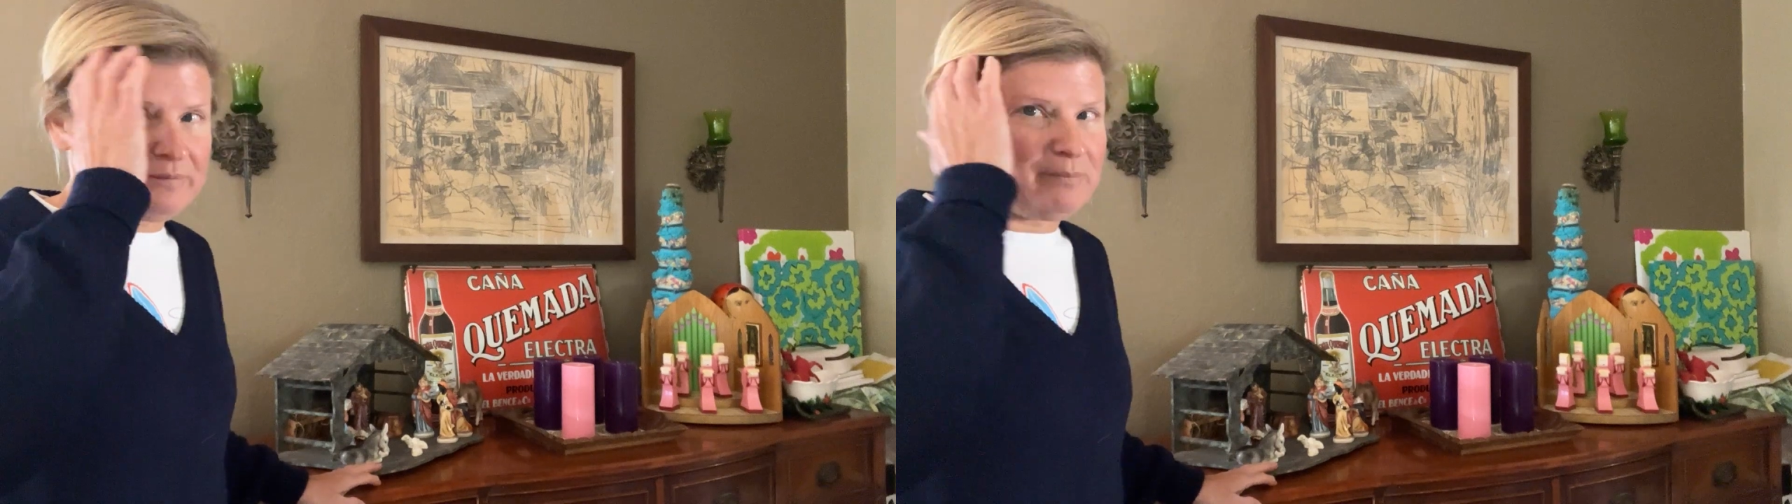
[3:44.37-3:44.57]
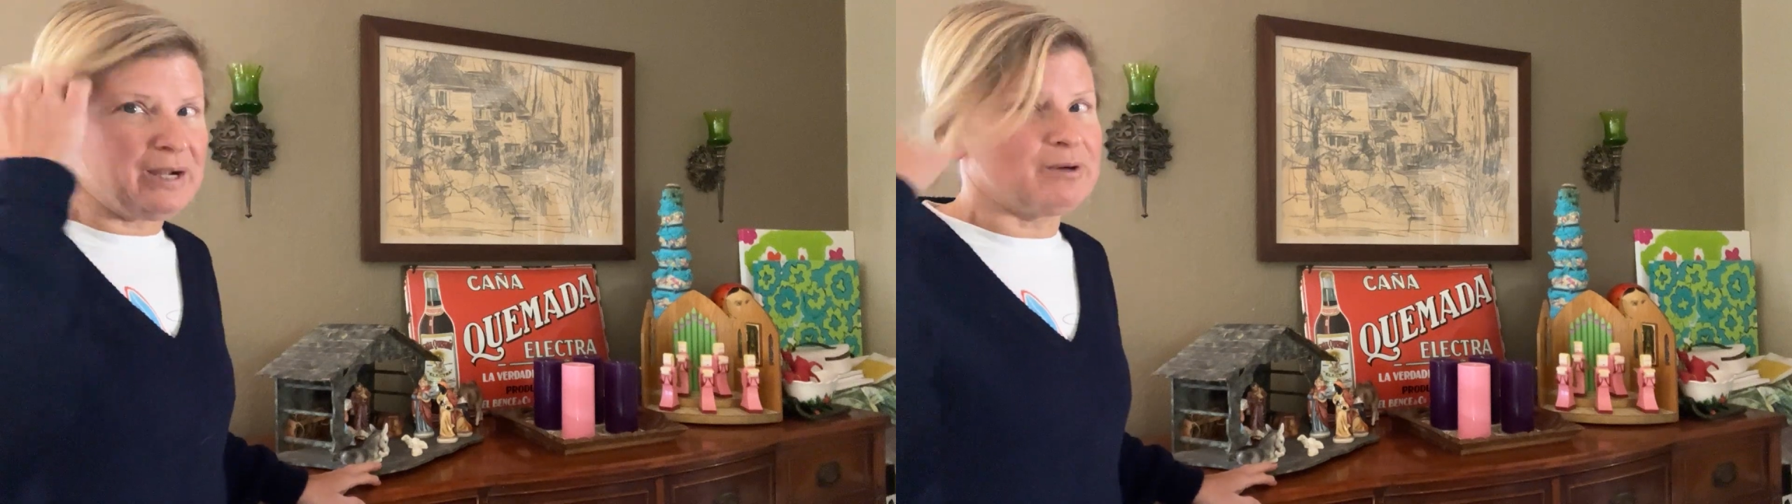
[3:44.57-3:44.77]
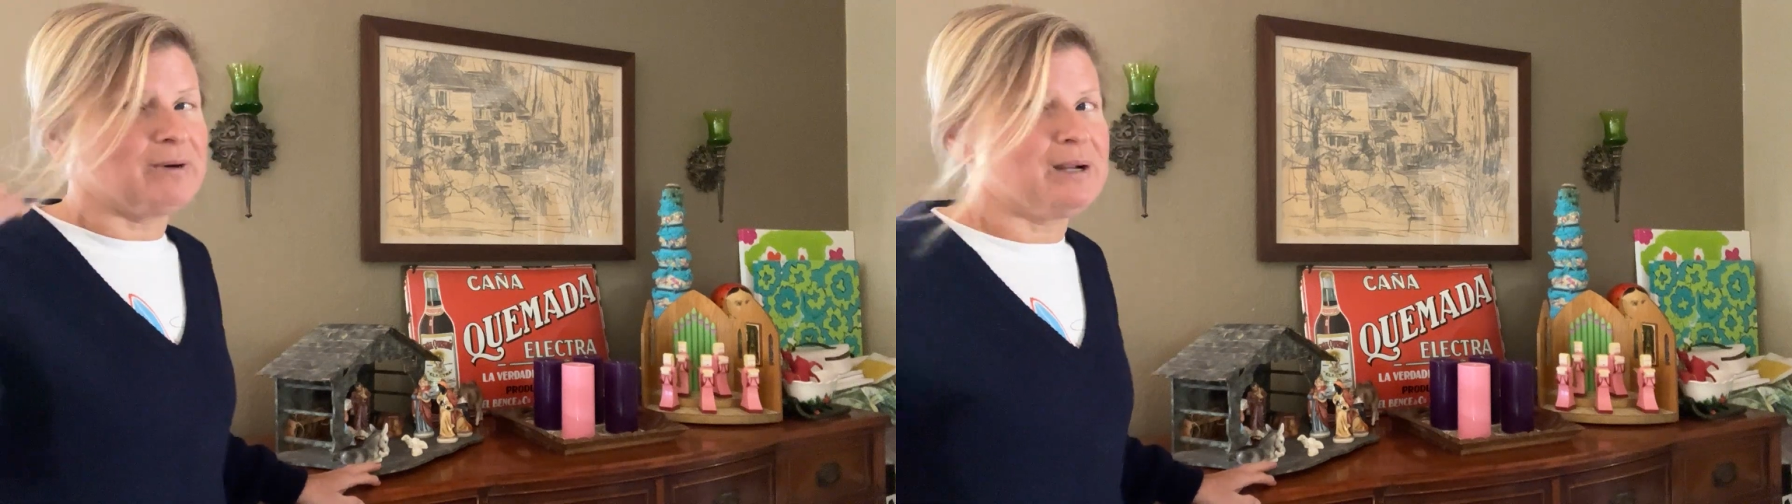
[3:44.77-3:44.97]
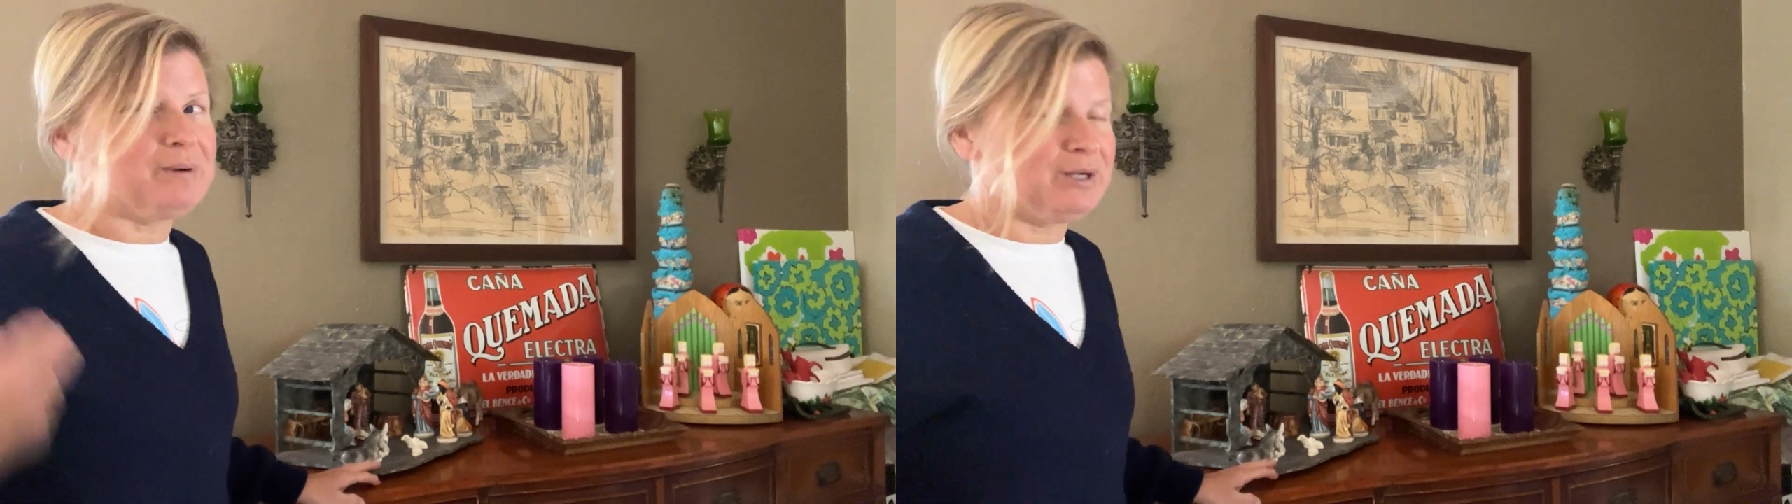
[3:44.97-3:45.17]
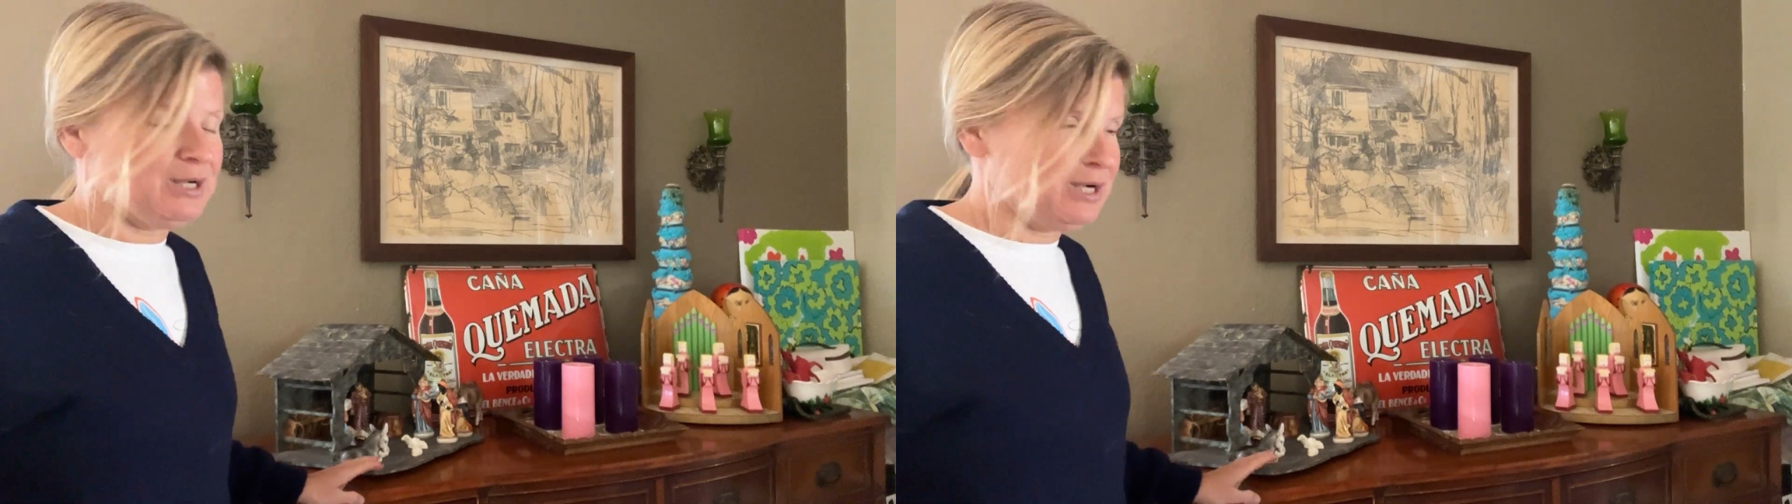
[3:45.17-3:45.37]
my
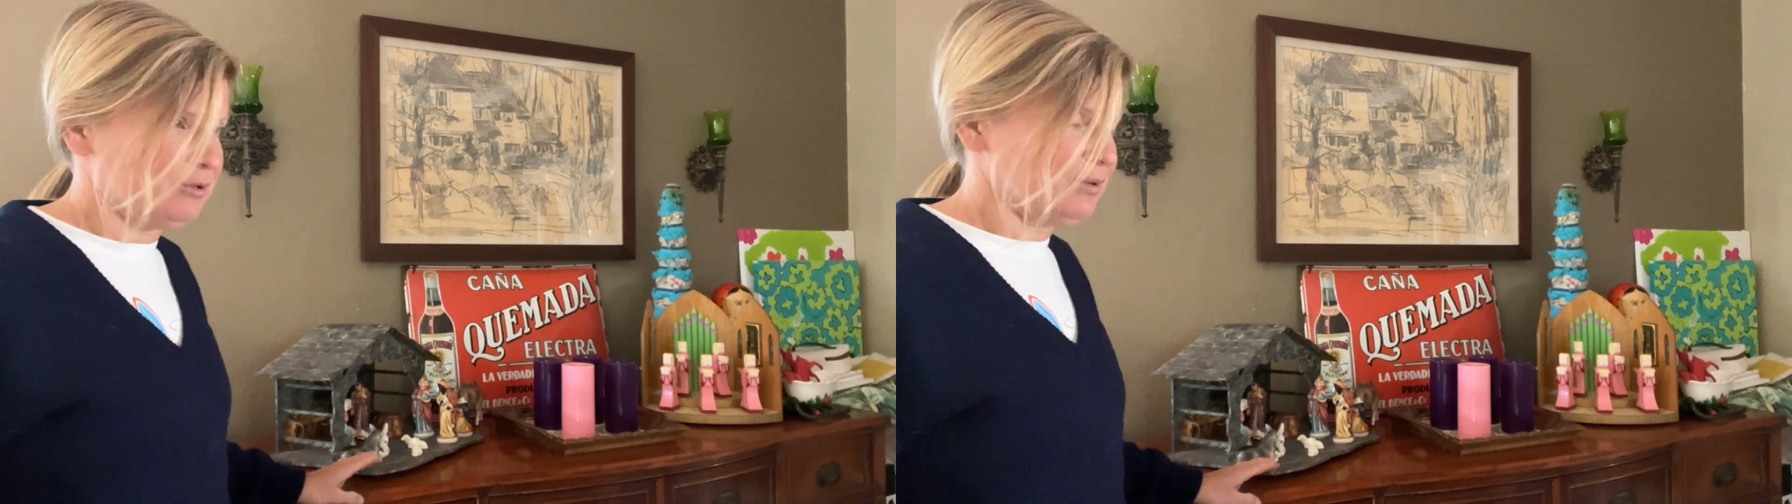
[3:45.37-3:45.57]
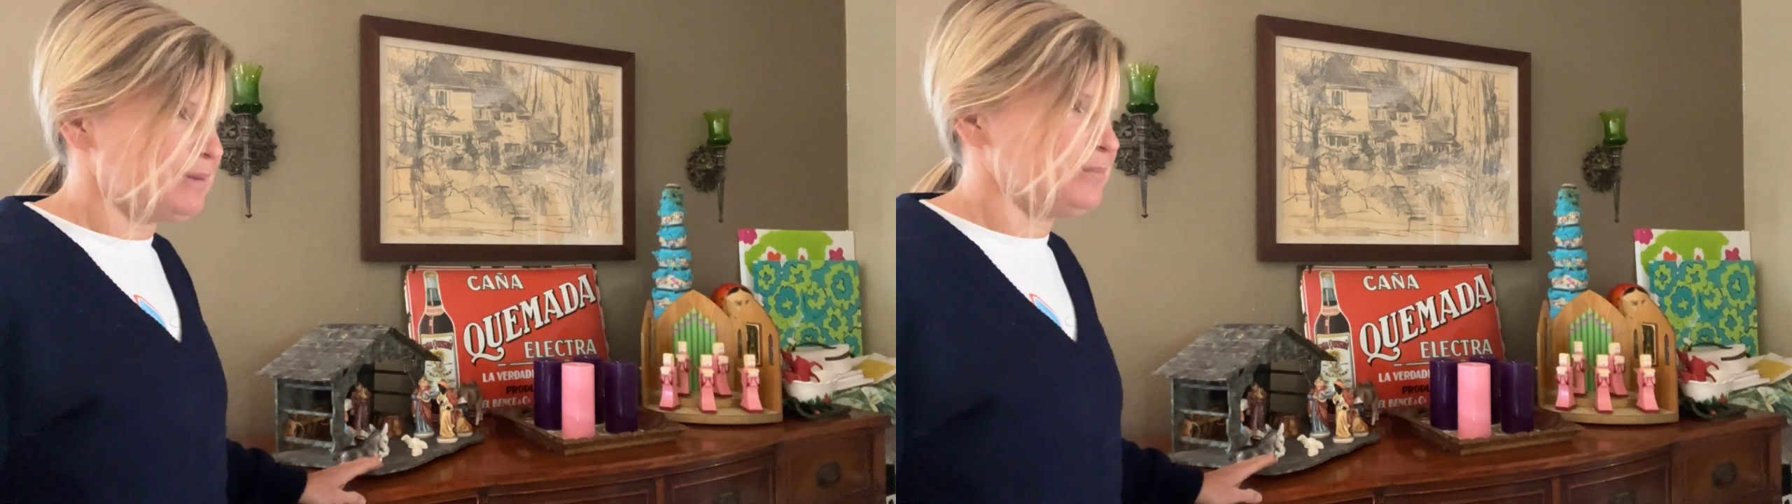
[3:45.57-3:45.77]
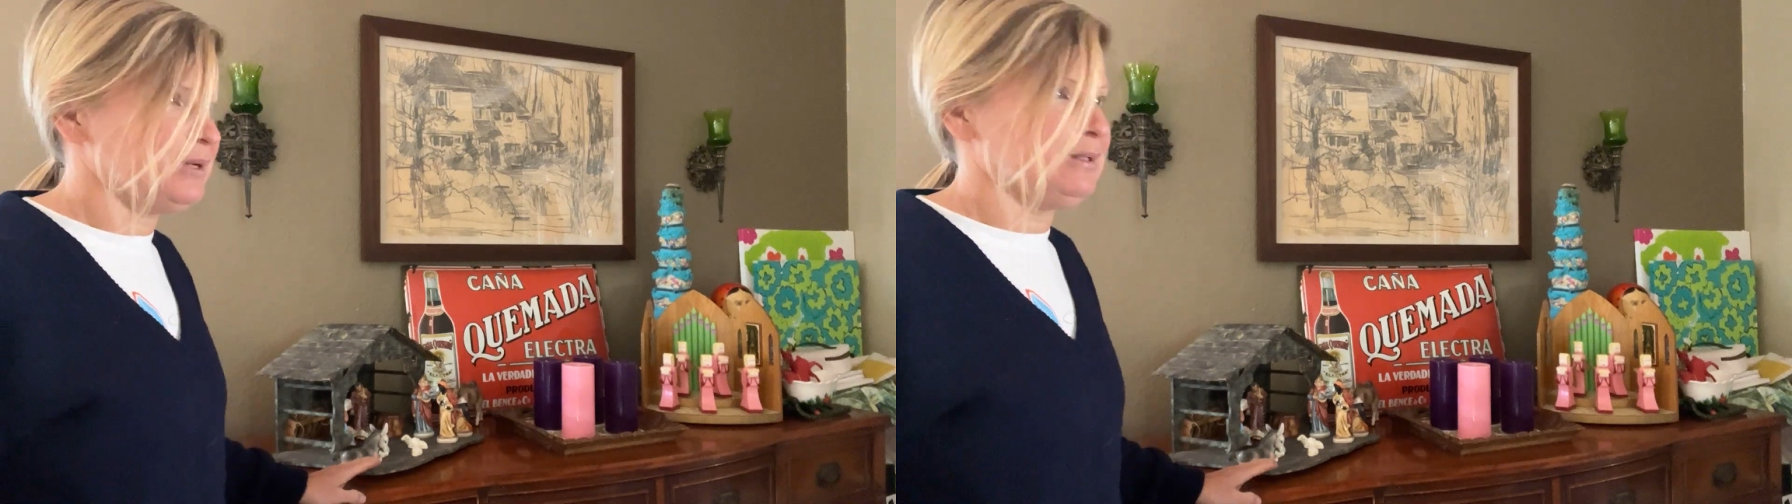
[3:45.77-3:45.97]
grandma and grandpa